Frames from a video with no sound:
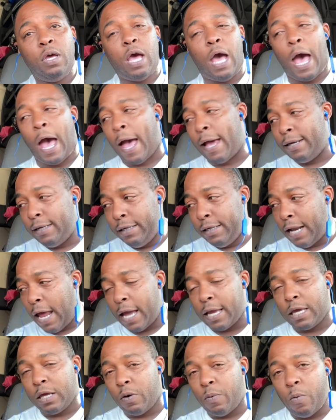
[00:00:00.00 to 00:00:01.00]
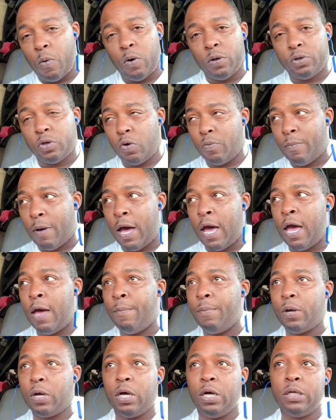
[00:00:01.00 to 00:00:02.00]
I did not get a warranty on mine
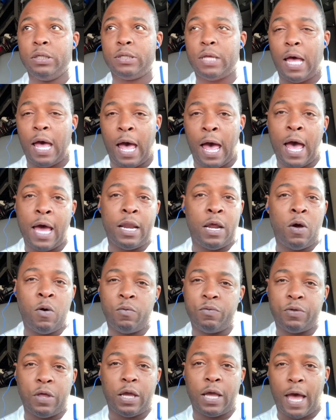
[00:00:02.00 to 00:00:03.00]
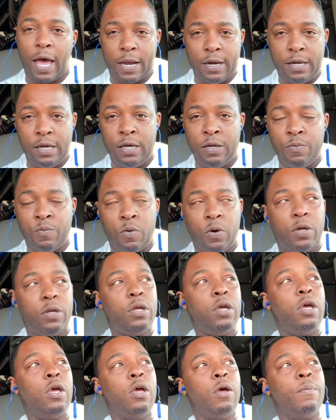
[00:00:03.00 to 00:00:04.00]
because I don't think I need one.
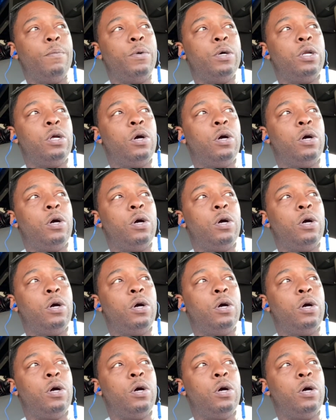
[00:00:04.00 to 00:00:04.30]
But